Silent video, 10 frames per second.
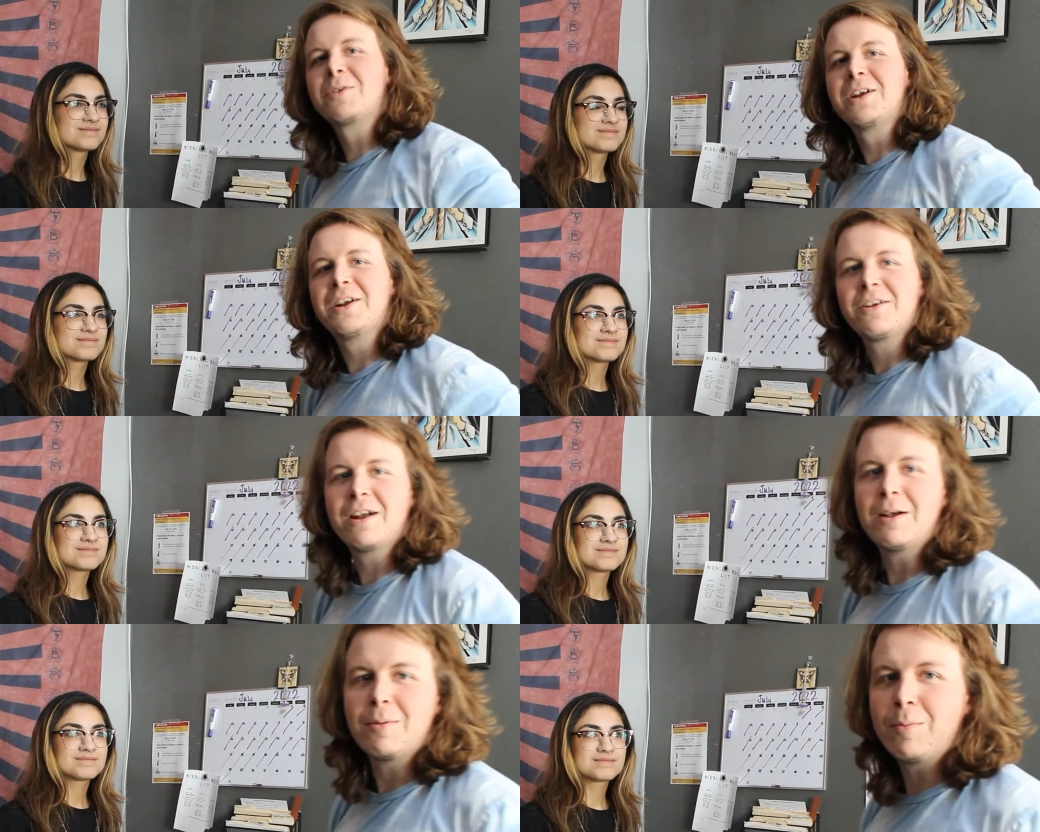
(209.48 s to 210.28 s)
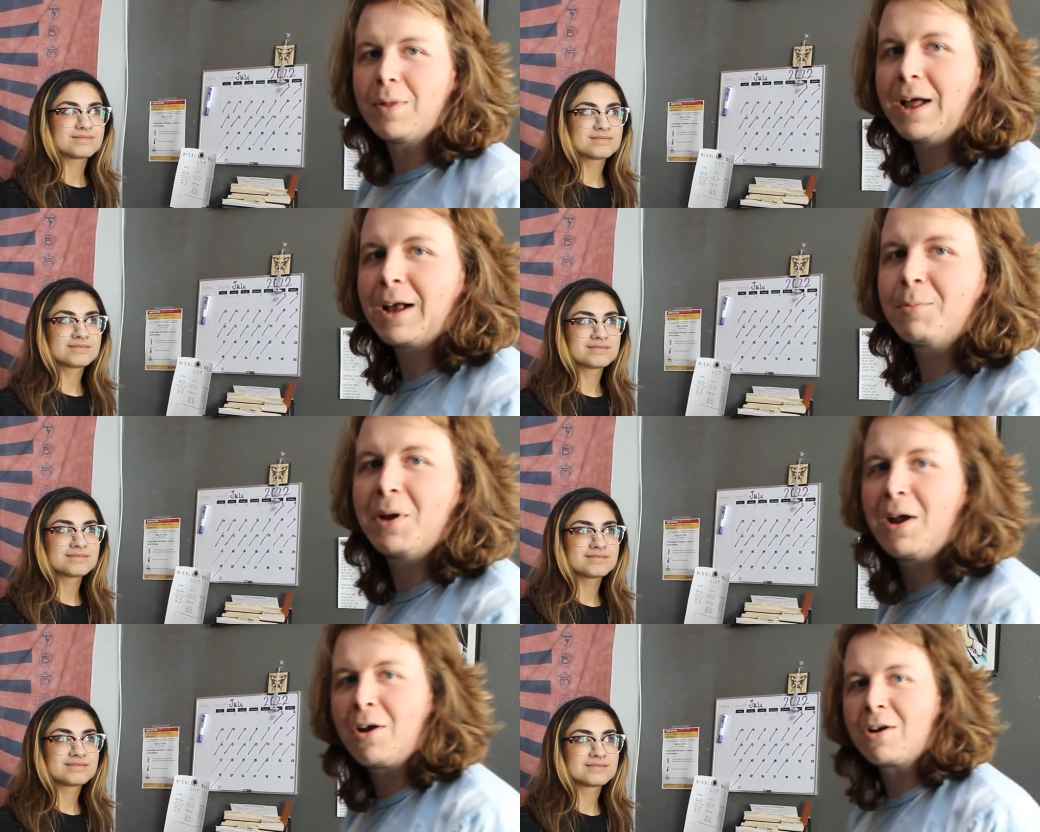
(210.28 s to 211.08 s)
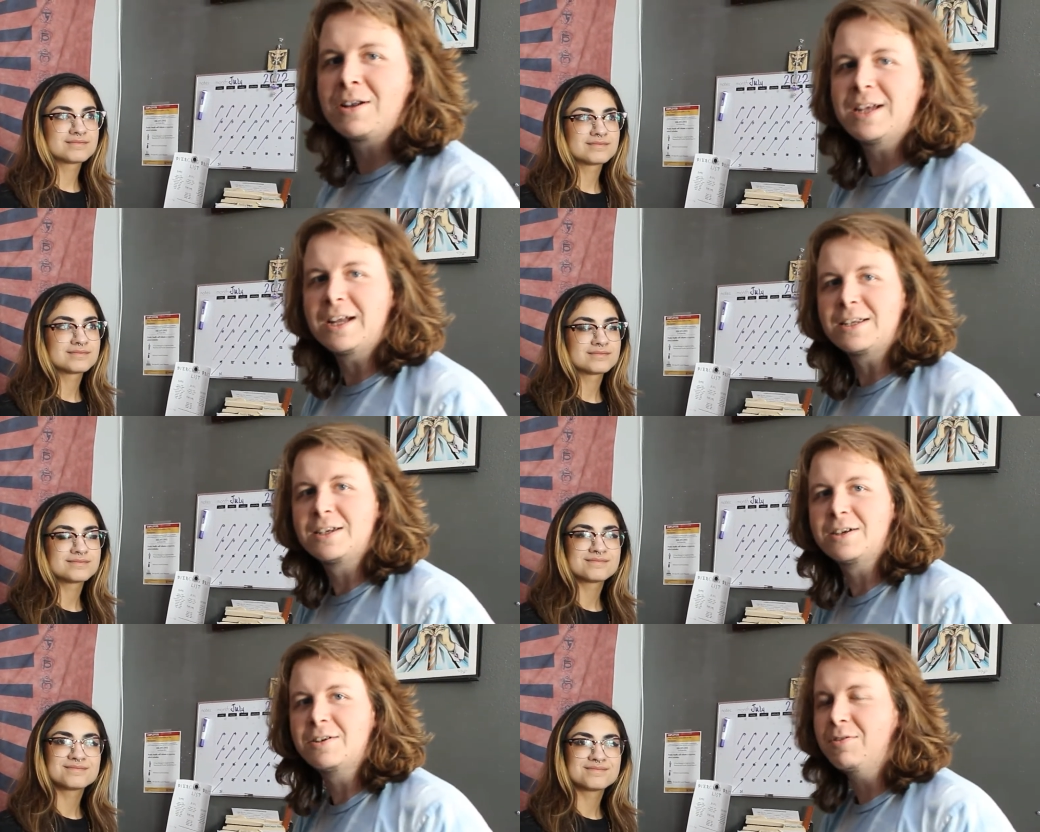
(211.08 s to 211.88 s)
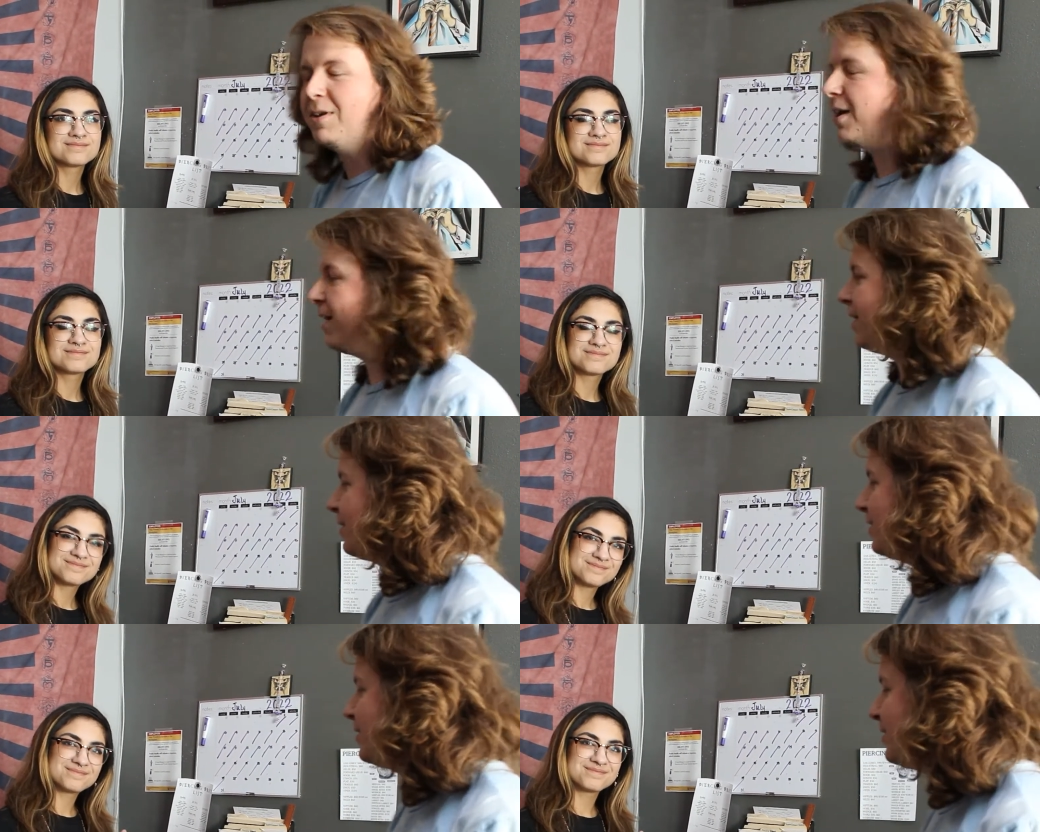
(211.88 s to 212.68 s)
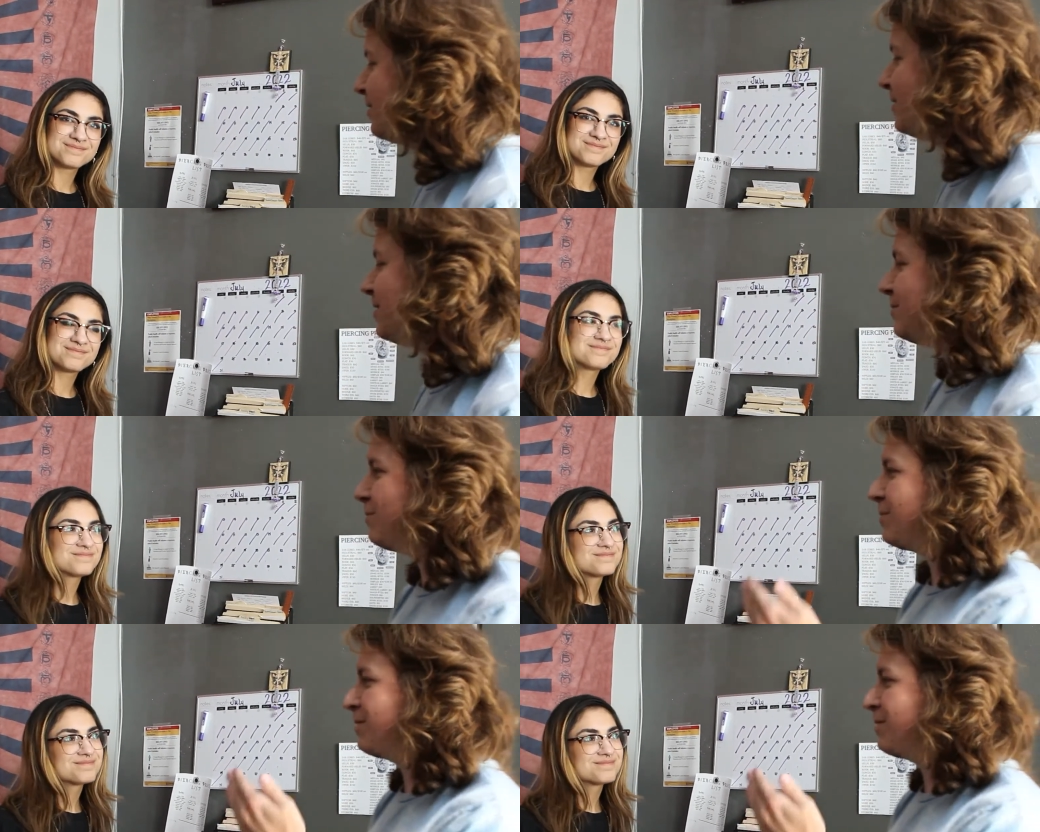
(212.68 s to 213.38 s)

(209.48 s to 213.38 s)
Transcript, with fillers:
Speaker 1: we're here at Black Mirror Tattoo, and this is